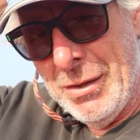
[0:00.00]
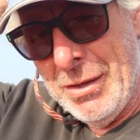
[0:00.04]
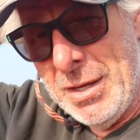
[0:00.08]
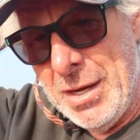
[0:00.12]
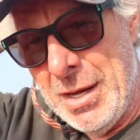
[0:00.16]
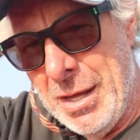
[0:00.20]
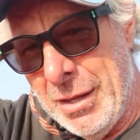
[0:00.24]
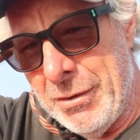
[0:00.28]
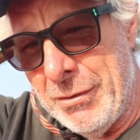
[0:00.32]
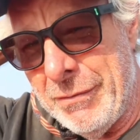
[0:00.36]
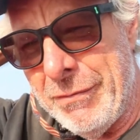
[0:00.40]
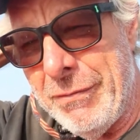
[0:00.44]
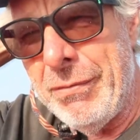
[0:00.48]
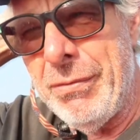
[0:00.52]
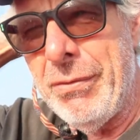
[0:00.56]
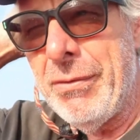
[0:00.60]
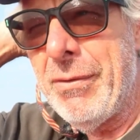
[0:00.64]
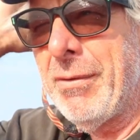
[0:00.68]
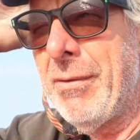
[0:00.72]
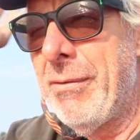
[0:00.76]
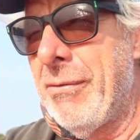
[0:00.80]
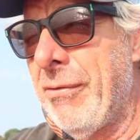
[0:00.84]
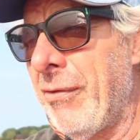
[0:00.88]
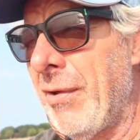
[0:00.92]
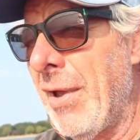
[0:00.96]
the other
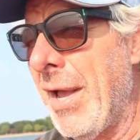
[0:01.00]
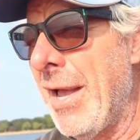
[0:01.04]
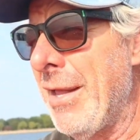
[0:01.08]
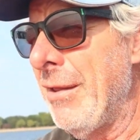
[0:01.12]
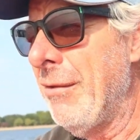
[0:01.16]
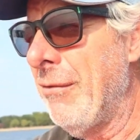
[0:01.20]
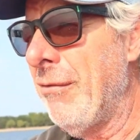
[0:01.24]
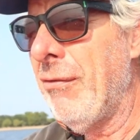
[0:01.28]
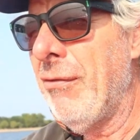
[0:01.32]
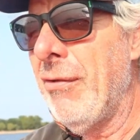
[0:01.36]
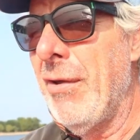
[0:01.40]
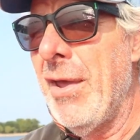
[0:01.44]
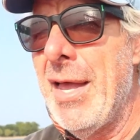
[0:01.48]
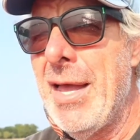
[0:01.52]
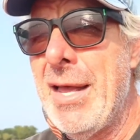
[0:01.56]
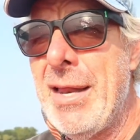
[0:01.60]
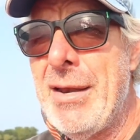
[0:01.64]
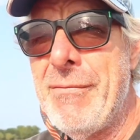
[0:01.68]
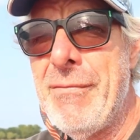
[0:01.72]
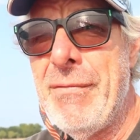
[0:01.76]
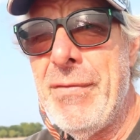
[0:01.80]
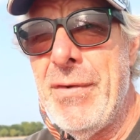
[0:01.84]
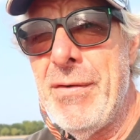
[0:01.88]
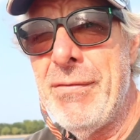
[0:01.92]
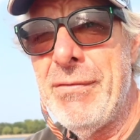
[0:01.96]
site said
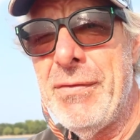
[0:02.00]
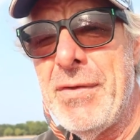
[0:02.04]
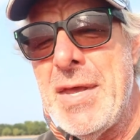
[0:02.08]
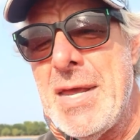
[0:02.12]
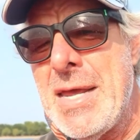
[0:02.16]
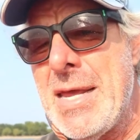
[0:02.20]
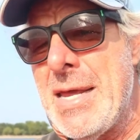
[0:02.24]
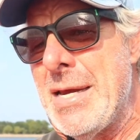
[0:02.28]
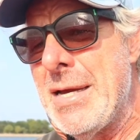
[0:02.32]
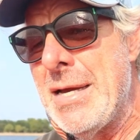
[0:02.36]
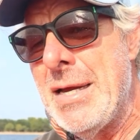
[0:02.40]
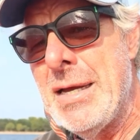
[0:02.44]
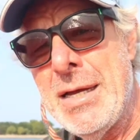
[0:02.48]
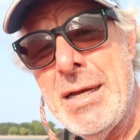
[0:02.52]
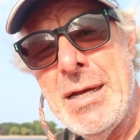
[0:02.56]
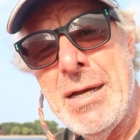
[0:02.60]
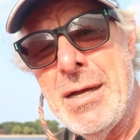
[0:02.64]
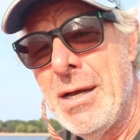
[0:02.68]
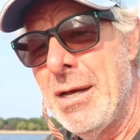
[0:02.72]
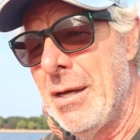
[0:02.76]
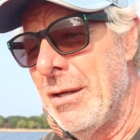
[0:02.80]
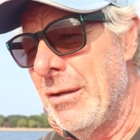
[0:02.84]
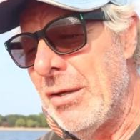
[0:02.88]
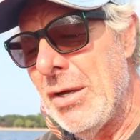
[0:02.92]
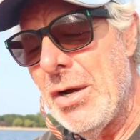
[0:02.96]
15.
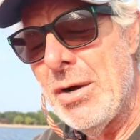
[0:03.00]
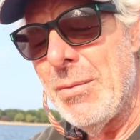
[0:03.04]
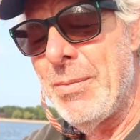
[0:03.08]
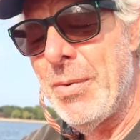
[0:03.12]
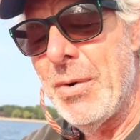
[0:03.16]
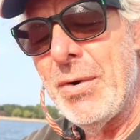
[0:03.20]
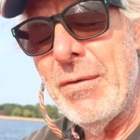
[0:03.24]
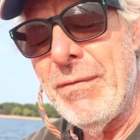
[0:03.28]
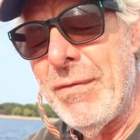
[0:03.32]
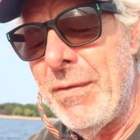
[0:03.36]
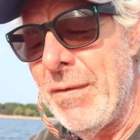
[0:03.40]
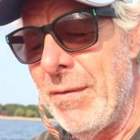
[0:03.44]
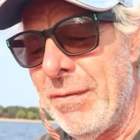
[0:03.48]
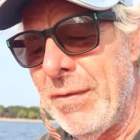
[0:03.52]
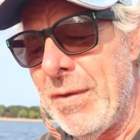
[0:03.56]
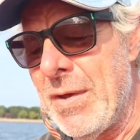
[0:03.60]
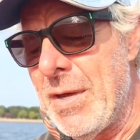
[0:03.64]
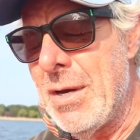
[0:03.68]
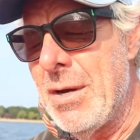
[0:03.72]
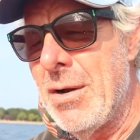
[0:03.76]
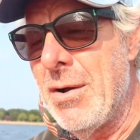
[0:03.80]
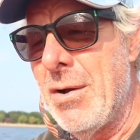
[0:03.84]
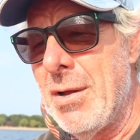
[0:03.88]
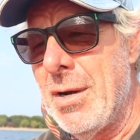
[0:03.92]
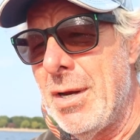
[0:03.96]
Don't put a
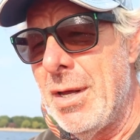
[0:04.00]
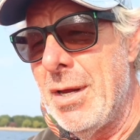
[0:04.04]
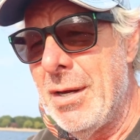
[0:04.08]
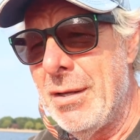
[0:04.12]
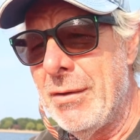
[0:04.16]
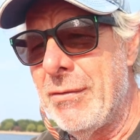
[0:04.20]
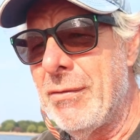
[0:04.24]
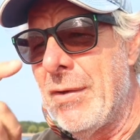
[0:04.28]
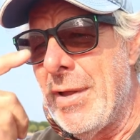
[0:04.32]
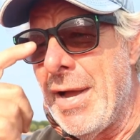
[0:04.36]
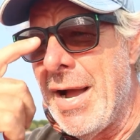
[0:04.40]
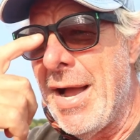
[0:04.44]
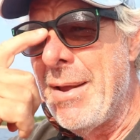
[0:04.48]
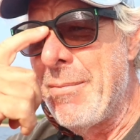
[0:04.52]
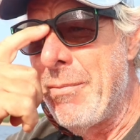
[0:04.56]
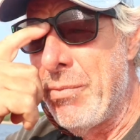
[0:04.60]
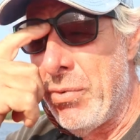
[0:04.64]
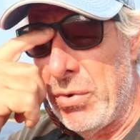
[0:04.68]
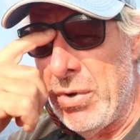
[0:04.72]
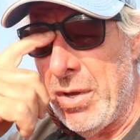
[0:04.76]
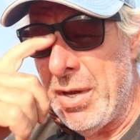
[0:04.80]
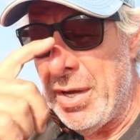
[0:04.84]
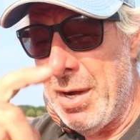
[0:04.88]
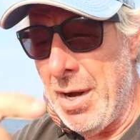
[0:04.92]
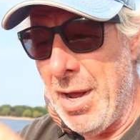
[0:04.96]
15 on it. It's
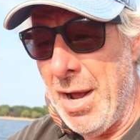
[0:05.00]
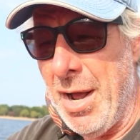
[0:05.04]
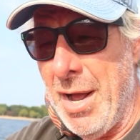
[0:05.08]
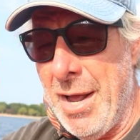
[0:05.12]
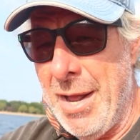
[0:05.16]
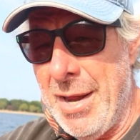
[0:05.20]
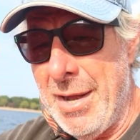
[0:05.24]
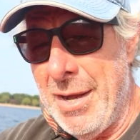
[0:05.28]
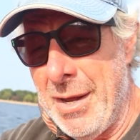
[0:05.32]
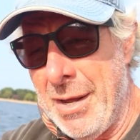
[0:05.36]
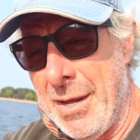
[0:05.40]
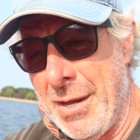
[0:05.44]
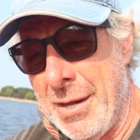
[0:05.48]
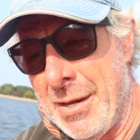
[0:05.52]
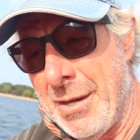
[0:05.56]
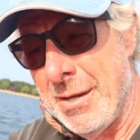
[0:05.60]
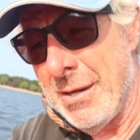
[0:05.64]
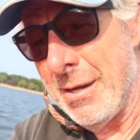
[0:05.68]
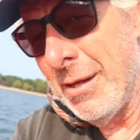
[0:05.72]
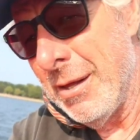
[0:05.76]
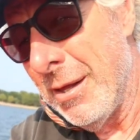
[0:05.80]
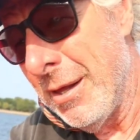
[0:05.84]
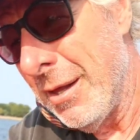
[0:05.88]
9.9.